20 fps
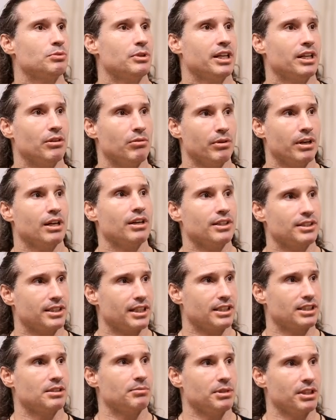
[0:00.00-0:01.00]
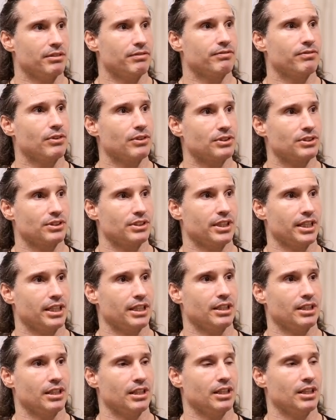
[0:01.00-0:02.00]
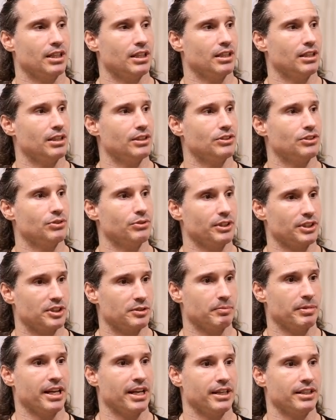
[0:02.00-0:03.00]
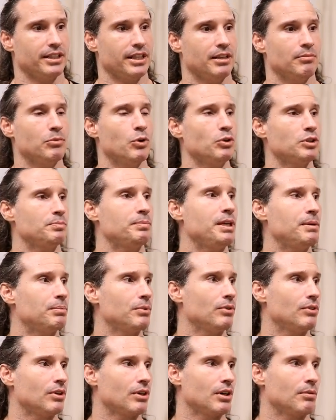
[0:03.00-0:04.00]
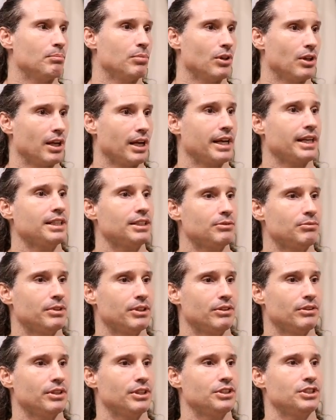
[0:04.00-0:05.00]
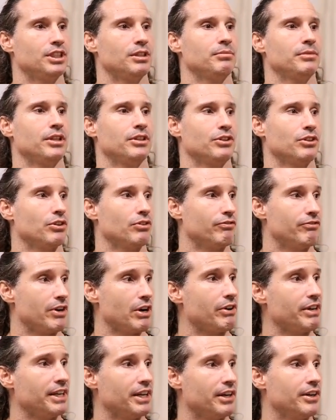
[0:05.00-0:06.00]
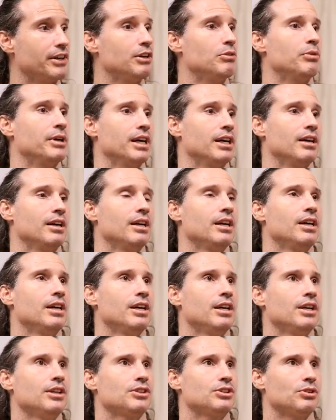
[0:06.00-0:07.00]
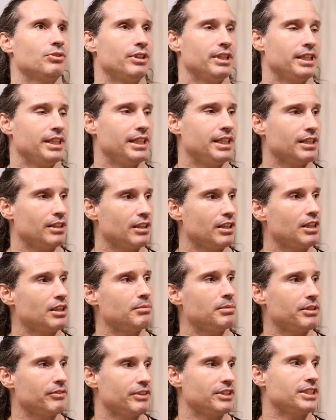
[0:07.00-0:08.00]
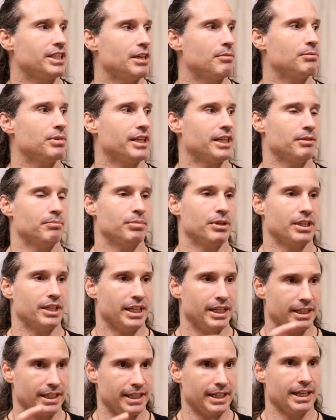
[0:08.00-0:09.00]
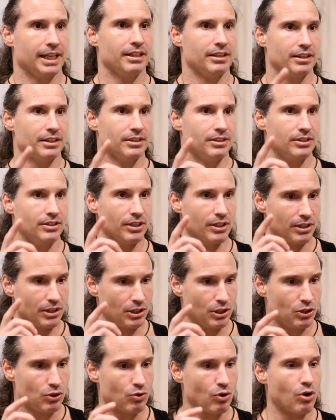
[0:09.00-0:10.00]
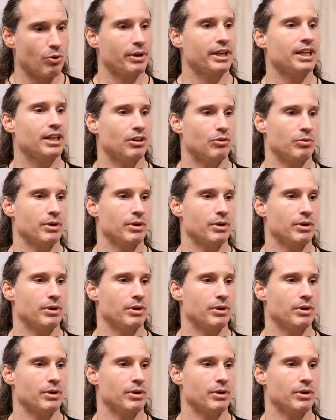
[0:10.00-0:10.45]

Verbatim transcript: is why awareness has to be the first thing uh, to expand and most people are blind when they're in the gym that they're very unaware so they need a little bit of a template, but in the end, the, the growing in